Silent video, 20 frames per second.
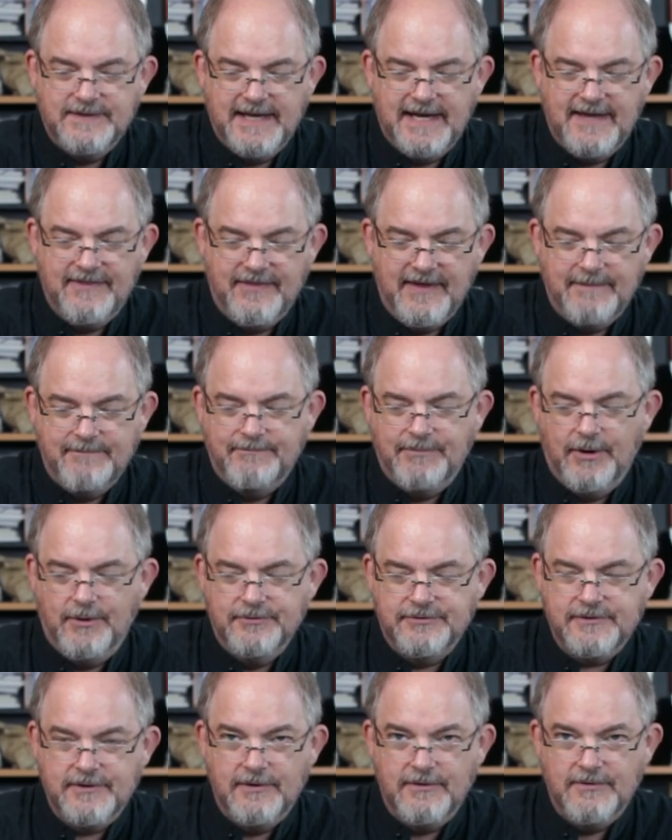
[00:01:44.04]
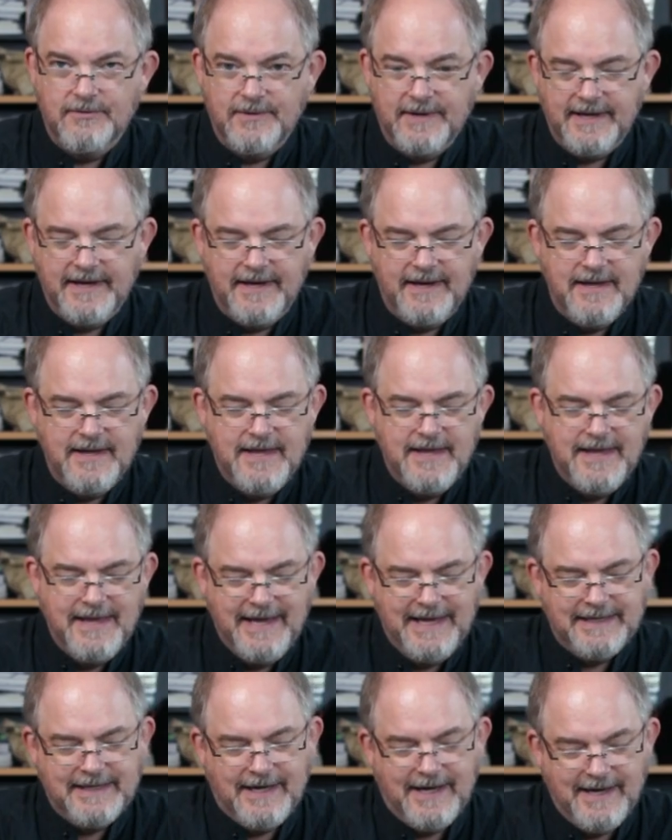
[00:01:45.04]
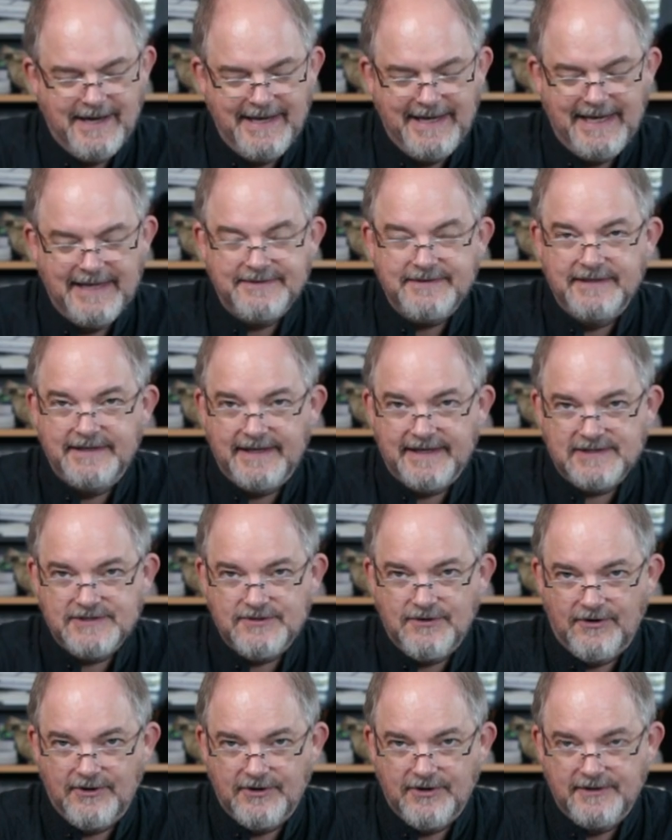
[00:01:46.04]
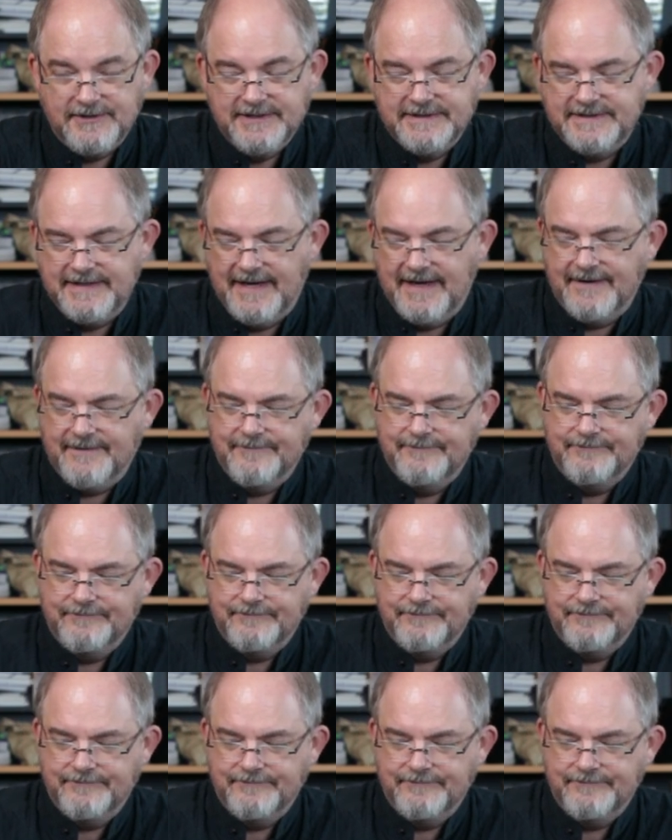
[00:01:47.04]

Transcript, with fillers: that, they both go away and I get the next card on the deck